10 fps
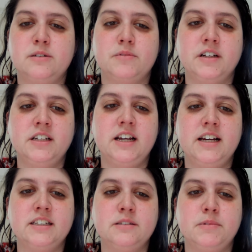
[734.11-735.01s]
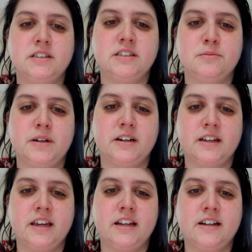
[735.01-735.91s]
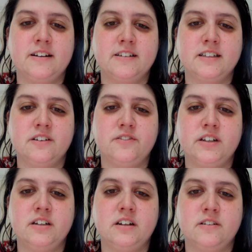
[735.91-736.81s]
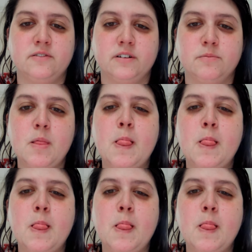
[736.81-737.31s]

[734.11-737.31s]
Brenda Ann Spencer barricaded herself in her room